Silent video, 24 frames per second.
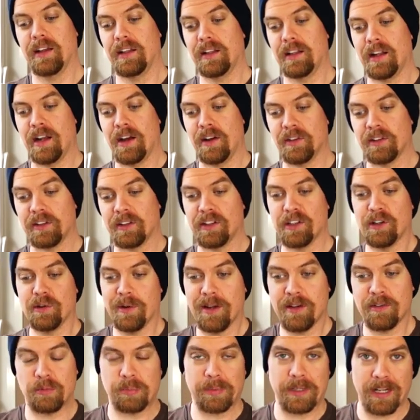Now, Kalita
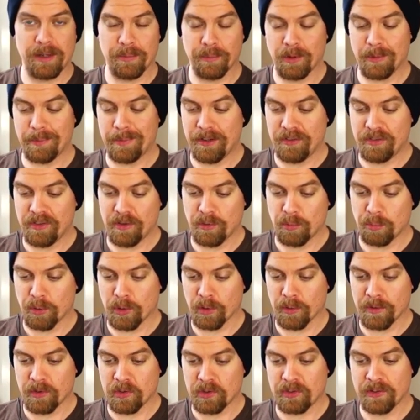Wave has become one of my favorite
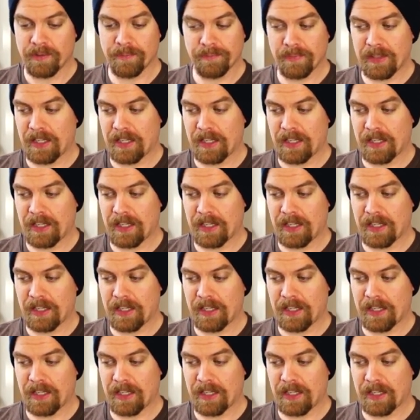brewers,